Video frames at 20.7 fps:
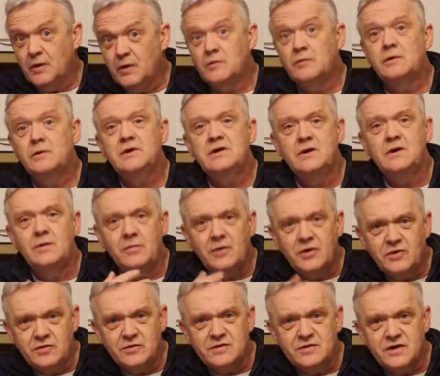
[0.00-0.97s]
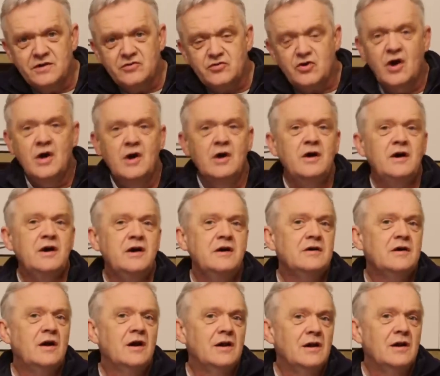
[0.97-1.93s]
but re-emitted it
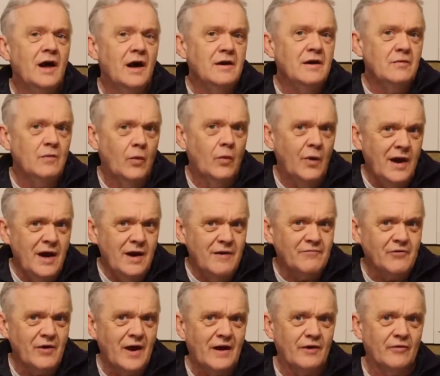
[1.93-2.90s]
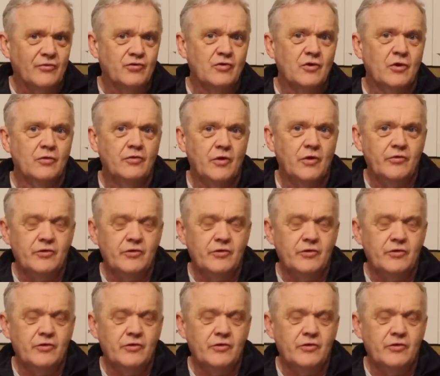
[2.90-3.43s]
in a light wavelength